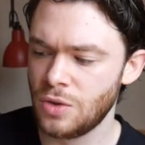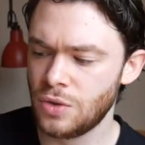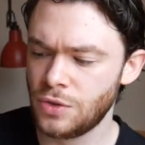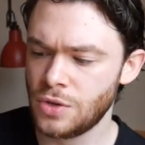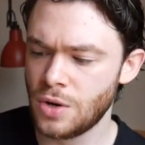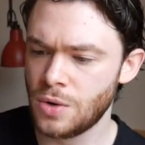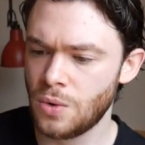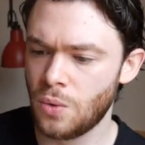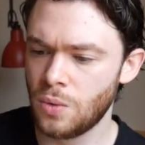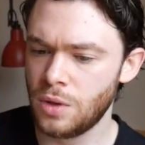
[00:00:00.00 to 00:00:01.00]

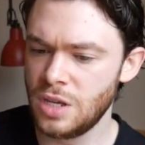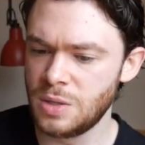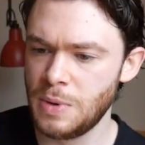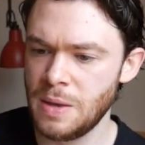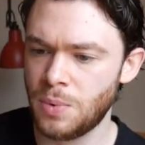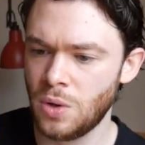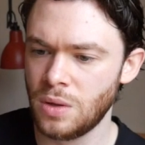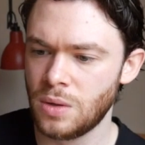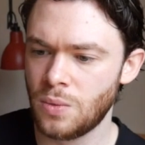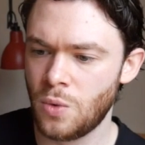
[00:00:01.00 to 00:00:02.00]
So these
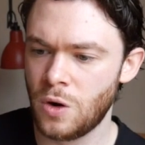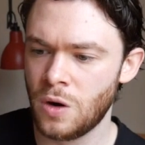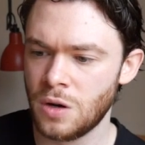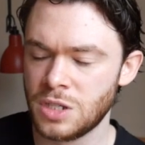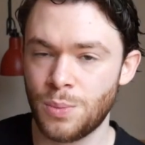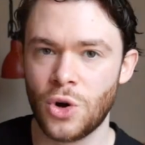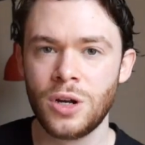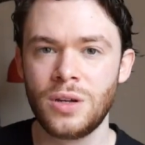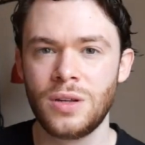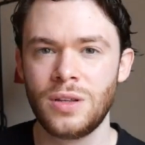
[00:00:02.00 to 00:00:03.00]
people were
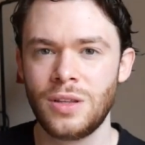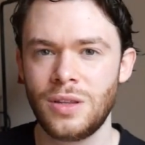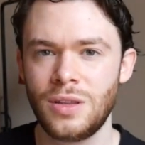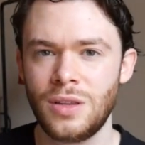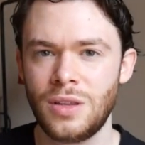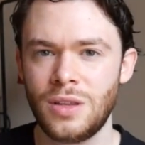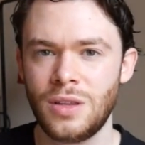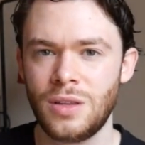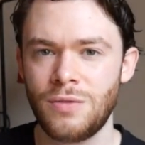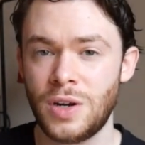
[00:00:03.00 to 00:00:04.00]
smart,
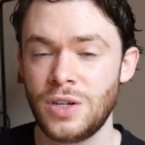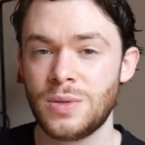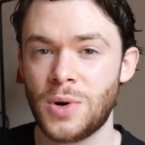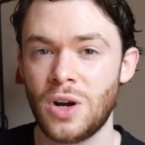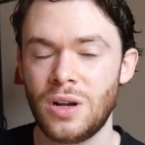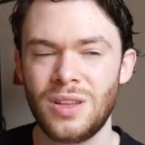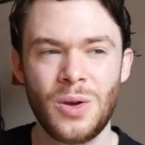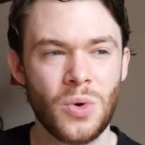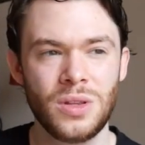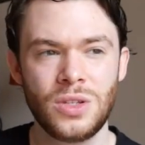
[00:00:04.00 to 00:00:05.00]
very smart.
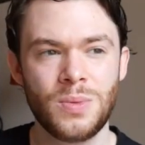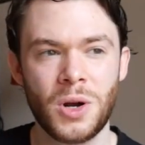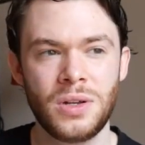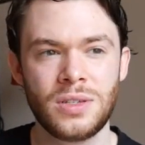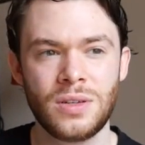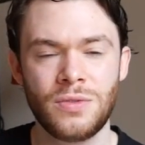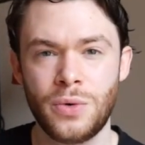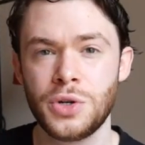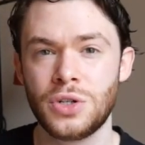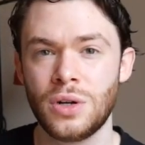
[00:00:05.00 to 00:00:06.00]
They weren't the smartest,
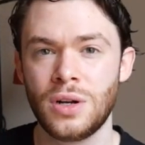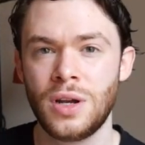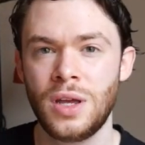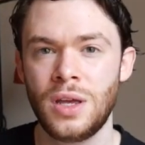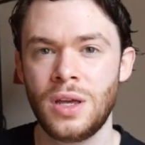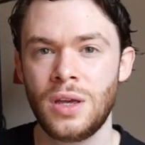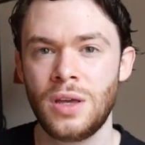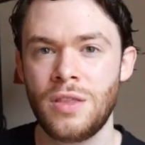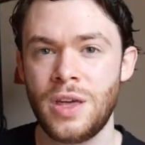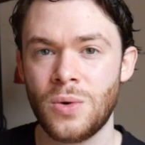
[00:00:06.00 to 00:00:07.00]
for sure
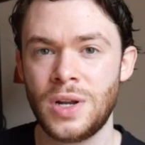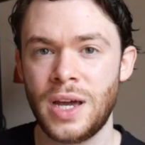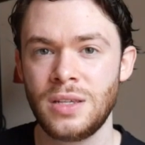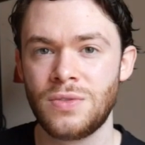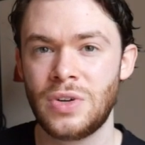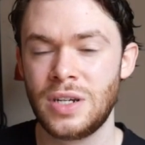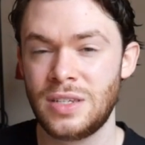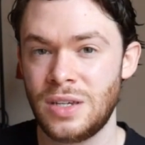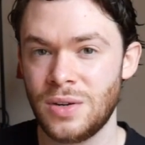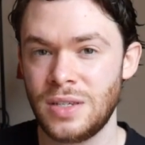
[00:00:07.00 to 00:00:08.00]
they were nice, very
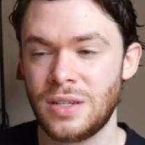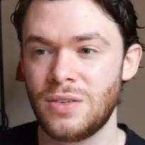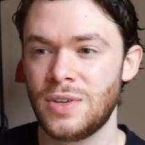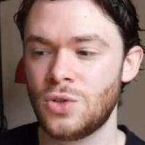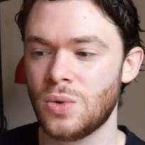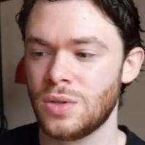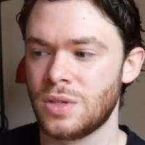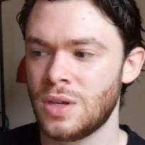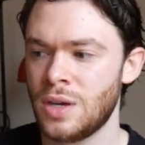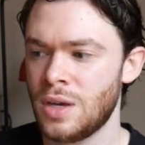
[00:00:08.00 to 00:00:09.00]
serious
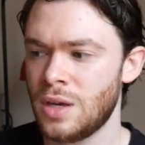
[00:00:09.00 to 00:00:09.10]
individuals.